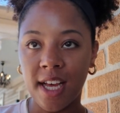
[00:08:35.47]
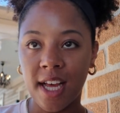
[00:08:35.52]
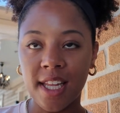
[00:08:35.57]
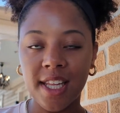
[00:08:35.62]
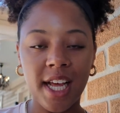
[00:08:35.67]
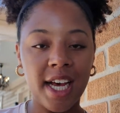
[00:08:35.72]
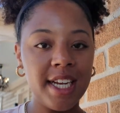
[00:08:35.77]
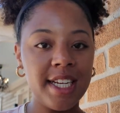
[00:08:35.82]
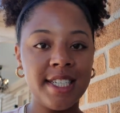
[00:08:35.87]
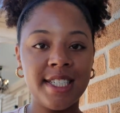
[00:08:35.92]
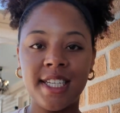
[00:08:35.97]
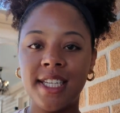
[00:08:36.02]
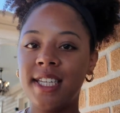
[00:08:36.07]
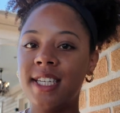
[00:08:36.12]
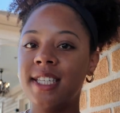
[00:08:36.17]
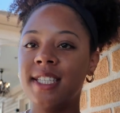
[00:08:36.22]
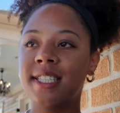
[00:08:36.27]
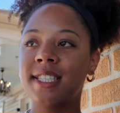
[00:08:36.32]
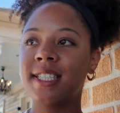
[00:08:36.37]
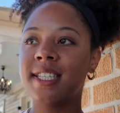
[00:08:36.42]
A lot of
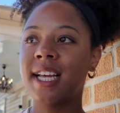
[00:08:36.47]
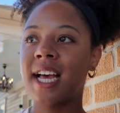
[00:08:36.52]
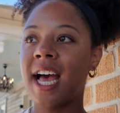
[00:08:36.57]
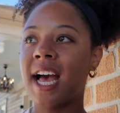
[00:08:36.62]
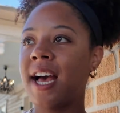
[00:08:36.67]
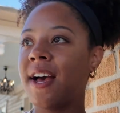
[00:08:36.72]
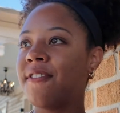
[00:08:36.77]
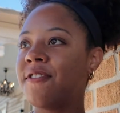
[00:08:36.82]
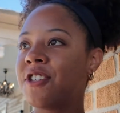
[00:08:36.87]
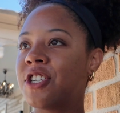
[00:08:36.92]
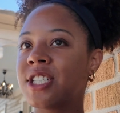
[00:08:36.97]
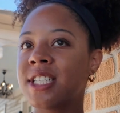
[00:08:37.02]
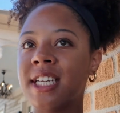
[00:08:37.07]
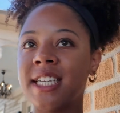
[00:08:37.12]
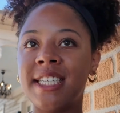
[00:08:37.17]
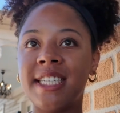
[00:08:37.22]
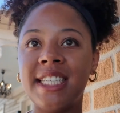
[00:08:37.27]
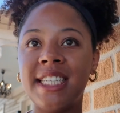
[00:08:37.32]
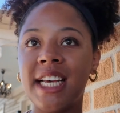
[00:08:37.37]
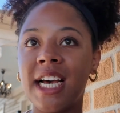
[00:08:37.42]
cities have just
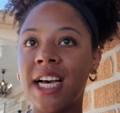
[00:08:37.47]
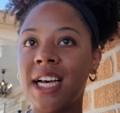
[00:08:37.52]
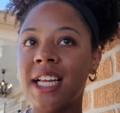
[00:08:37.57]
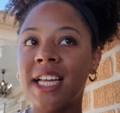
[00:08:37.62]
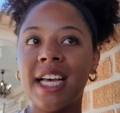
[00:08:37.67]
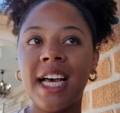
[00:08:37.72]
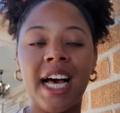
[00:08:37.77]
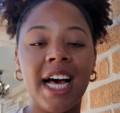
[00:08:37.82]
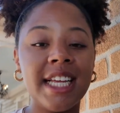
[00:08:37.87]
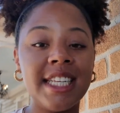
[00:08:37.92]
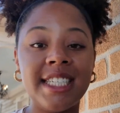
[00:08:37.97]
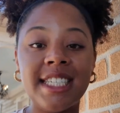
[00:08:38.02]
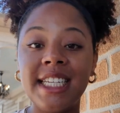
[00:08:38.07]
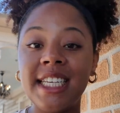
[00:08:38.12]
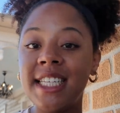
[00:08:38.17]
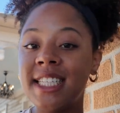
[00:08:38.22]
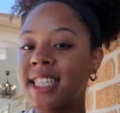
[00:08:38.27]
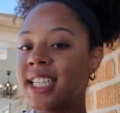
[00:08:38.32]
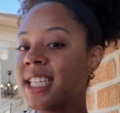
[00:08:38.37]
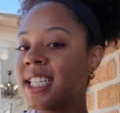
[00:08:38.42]
a
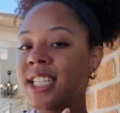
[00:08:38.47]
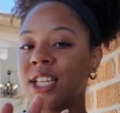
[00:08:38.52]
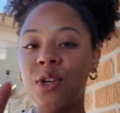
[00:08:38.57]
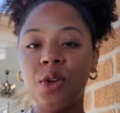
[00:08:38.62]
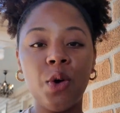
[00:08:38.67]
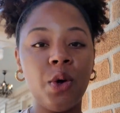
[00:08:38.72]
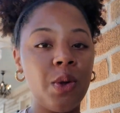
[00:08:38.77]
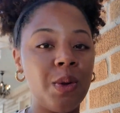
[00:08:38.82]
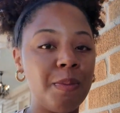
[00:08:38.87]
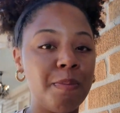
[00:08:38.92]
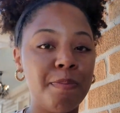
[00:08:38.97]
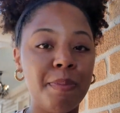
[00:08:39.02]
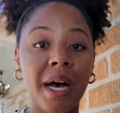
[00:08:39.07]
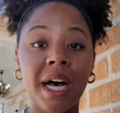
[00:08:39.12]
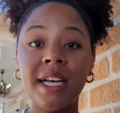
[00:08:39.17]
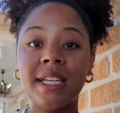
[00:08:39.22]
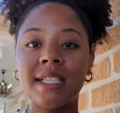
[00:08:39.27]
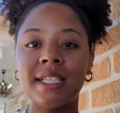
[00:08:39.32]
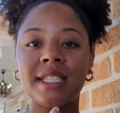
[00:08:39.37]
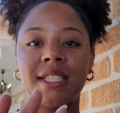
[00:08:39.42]
decent little
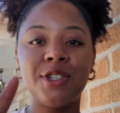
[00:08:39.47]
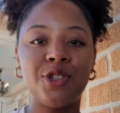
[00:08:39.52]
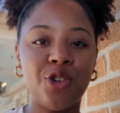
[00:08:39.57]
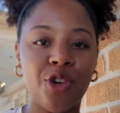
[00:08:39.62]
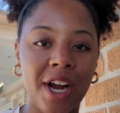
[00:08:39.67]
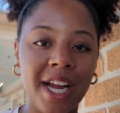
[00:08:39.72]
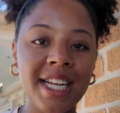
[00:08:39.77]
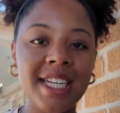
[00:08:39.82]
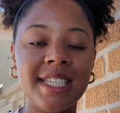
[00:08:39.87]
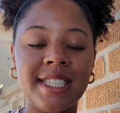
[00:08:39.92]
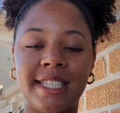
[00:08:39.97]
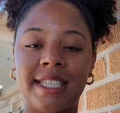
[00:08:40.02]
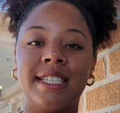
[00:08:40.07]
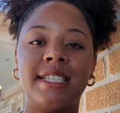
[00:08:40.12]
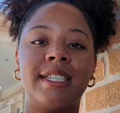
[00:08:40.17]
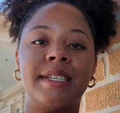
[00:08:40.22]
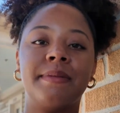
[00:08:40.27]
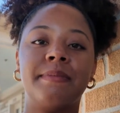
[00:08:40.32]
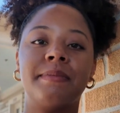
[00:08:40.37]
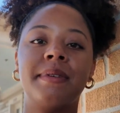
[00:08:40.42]
bus train
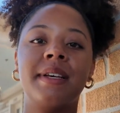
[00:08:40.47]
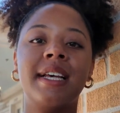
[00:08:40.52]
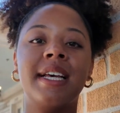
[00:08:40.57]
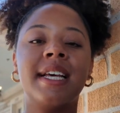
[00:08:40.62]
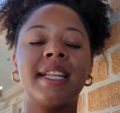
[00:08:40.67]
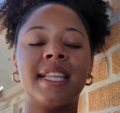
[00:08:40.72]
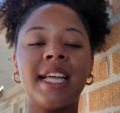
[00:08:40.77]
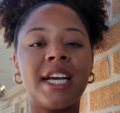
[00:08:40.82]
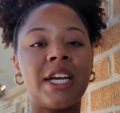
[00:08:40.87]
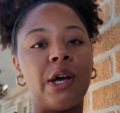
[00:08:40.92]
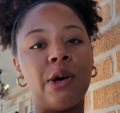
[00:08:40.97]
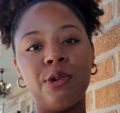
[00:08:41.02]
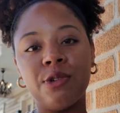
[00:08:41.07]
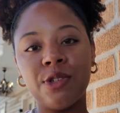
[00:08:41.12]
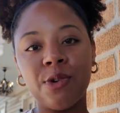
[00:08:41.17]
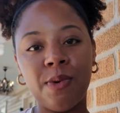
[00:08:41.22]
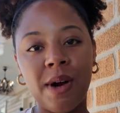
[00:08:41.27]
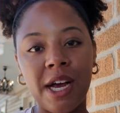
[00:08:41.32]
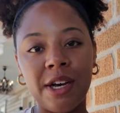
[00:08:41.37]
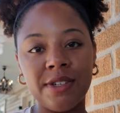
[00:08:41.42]
system that
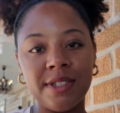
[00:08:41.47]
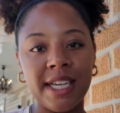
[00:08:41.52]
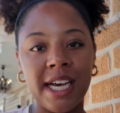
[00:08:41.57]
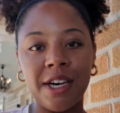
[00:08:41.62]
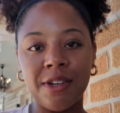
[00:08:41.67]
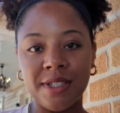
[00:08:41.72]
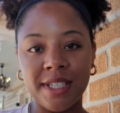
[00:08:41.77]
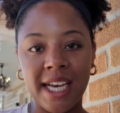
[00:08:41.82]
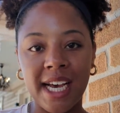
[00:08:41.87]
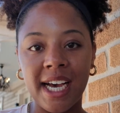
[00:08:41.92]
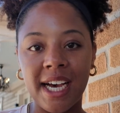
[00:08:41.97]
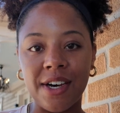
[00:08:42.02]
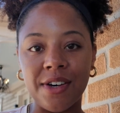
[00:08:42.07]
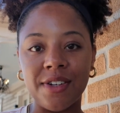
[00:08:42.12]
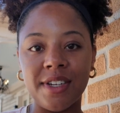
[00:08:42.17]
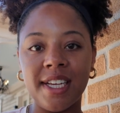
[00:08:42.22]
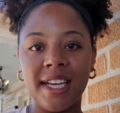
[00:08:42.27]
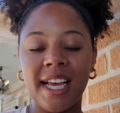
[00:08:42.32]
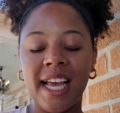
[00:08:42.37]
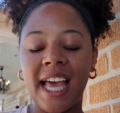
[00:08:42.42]
goes around
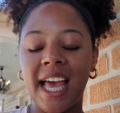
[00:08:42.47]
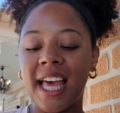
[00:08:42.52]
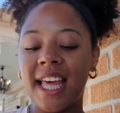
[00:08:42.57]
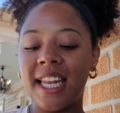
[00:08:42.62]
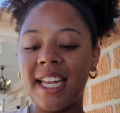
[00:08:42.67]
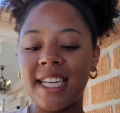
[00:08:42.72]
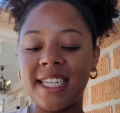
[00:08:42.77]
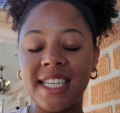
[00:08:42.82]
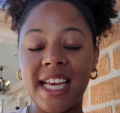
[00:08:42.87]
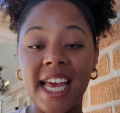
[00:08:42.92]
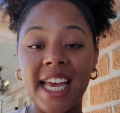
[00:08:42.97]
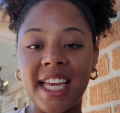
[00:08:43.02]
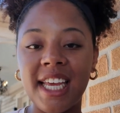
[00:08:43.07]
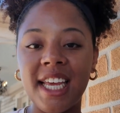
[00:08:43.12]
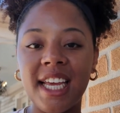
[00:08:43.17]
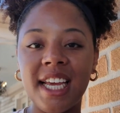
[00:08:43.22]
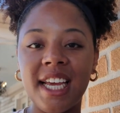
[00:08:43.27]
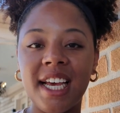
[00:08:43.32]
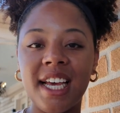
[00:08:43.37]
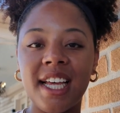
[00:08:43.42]
downtown. And
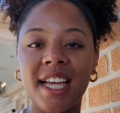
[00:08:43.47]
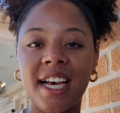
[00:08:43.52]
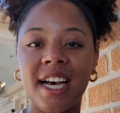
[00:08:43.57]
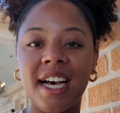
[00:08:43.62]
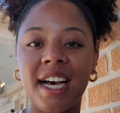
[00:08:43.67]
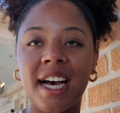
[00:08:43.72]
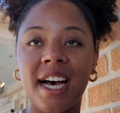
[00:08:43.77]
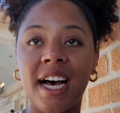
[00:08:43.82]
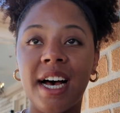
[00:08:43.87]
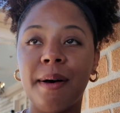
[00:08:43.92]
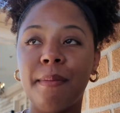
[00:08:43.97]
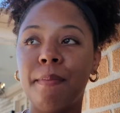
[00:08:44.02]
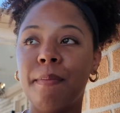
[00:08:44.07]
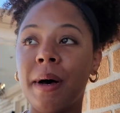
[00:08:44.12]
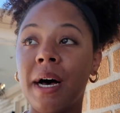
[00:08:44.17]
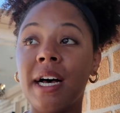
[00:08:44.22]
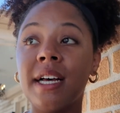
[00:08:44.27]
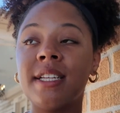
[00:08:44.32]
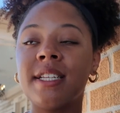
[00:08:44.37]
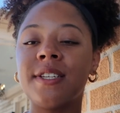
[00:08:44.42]
taking a
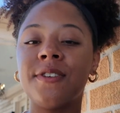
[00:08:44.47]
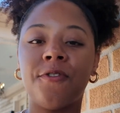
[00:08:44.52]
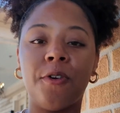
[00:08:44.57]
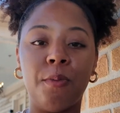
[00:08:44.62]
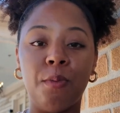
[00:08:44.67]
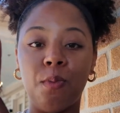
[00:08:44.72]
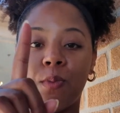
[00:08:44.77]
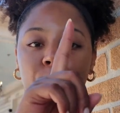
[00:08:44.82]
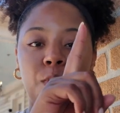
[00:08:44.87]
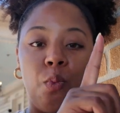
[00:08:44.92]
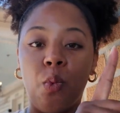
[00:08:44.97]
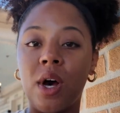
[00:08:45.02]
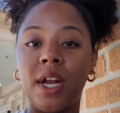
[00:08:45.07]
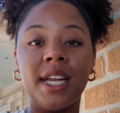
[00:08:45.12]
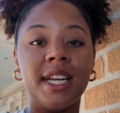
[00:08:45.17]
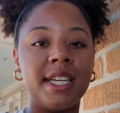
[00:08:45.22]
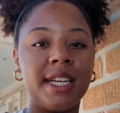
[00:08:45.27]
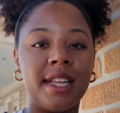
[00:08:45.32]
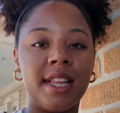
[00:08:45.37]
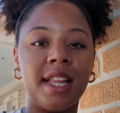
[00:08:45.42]
bus from one
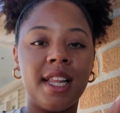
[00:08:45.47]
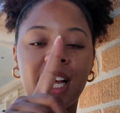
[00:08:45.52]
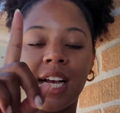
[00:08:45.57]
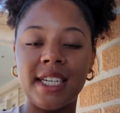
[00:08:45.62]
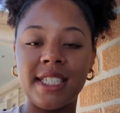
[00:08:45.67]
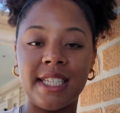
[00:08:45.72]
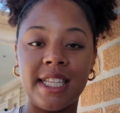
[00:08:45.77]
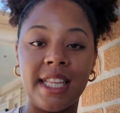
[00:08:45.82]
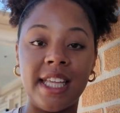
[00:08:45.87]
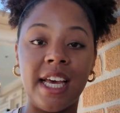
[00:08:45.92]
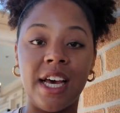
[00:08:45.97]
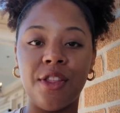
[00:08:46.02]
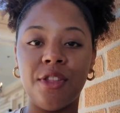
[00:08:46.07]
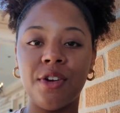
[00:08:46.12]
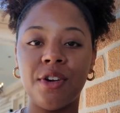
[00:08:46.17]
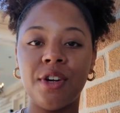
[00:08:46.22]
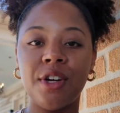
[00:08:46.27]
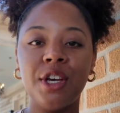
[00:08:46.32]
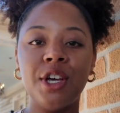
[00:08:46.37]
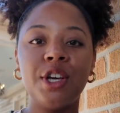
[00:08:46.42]
end of the line to the
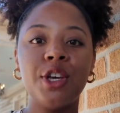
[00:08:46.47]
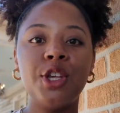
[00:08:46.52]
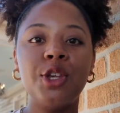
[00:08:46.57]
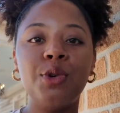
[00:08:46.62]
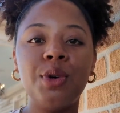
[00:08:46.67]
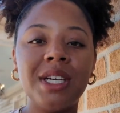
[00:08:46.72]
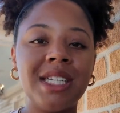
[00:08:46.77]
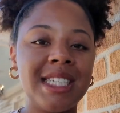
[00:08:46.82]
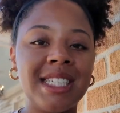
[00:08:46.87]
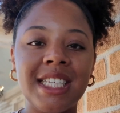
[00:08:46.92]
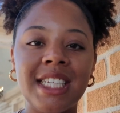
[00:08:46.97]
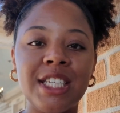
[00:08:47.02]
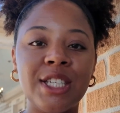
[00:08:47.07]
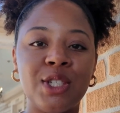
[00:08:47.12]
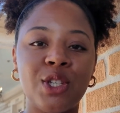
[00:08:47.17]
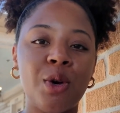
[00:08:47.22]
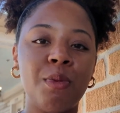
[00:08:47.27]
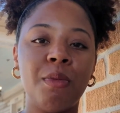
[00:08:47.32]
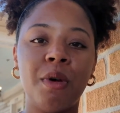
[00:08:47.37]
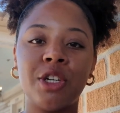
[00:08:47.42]
other, you can see
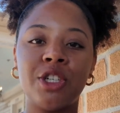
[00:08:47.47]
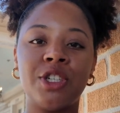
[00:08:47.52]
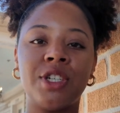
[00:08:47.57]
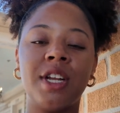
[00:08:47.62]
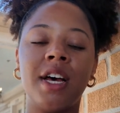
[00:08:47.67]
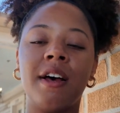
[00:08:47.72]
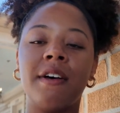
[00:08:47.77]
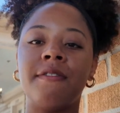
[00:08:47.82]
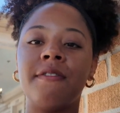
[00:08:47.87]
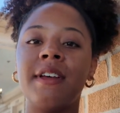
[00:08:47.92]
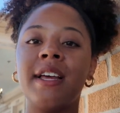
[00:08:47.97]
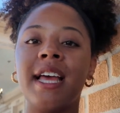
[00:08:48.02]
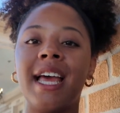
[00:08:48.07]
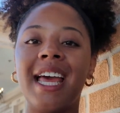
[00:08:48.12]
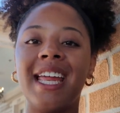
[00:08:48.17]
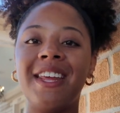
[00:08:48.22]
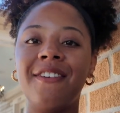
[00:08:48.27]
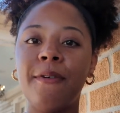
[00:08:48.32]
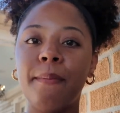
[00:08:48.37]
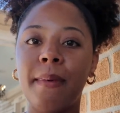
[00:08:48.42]
so much stuff.
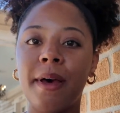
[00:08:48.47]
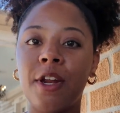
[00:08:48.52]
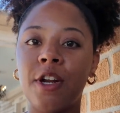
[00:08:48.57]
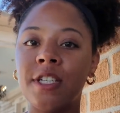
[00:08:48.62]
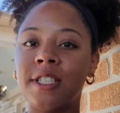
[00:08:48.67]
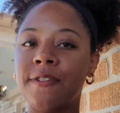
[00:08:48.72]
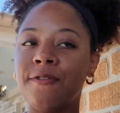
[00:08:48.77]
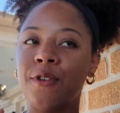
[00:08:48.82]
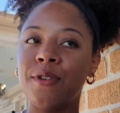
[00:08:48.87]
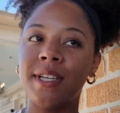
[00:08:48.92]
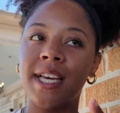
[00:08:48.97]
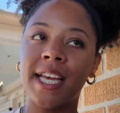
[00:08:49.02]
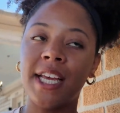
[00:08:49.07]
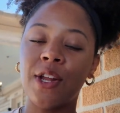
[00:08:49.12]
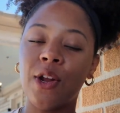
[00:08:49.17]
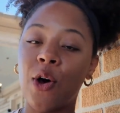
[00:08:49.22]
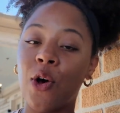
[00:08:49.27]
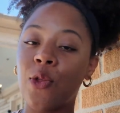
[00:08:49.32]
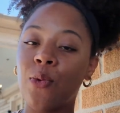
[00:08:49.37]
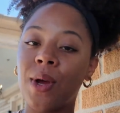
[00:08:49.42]
And even better is if you take
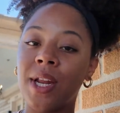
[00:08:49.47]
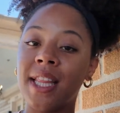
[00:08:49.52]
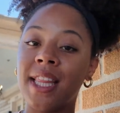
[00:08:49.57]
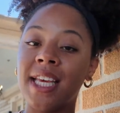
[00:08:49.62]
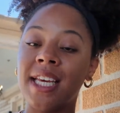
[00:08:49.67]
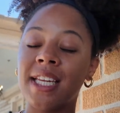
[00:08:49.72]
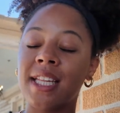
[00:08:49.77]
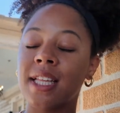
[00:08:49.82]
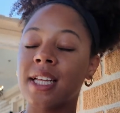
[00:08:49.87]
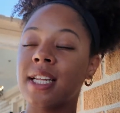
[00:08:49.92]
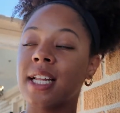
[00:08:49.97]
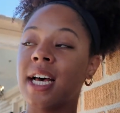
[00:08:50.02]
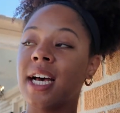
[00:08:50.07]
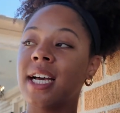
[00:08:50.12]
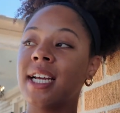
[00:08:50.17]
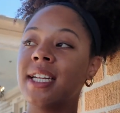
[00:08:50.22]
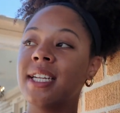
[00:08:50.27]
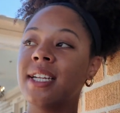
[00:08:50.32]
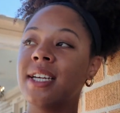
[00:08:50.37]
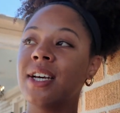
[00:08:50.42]
it all the way to the end of the
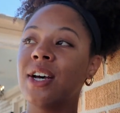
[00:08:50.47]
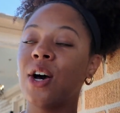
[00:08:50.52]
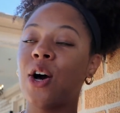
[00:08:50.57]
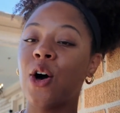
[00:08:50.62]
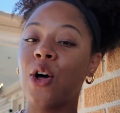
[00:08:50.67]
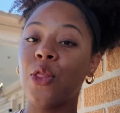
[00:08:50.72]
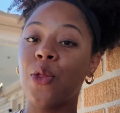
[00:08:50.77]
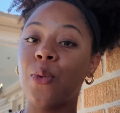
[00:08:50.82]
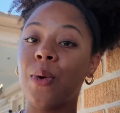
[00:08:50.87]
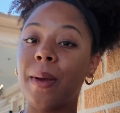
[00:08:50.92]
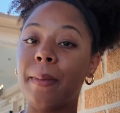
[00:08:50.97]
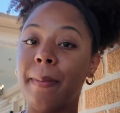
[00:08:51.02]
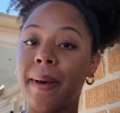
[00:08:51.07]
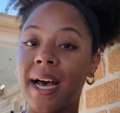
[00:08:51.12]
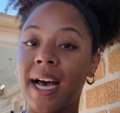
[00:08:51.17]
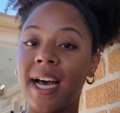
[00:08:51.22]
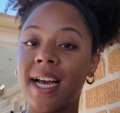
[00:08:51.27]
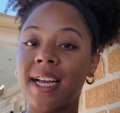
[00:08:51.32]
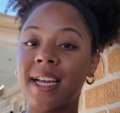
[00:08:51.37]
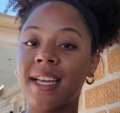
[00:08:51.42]
line, on the way
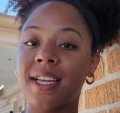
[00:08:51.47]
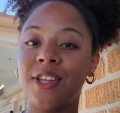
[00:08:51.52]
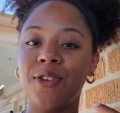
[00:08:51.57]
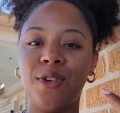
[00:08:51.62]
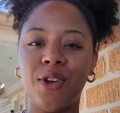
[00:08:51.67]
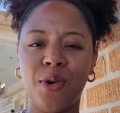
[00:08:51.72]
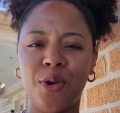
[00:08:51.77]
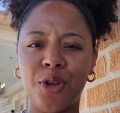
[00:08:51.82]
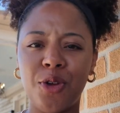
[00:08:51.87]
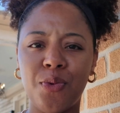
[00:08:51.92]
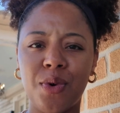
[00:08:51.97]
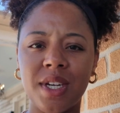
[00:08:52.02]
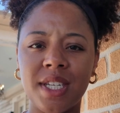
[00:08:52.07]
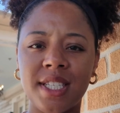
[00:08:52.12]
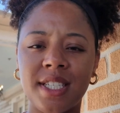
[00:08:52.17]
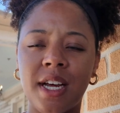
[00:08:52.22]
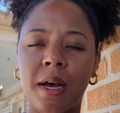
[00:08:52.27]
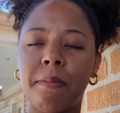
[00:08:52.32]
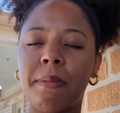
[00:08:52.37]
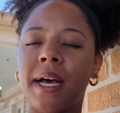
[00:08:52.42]
back, you know where you want
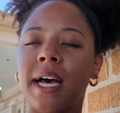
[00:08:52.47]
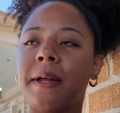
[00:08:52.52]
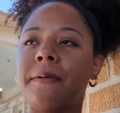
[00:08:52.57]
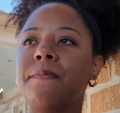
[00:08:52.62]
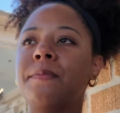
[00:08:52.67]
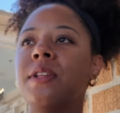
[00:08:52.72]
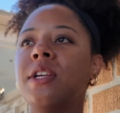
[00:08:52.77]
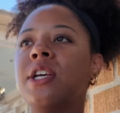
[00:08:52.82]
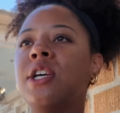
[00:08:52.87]
to stop at.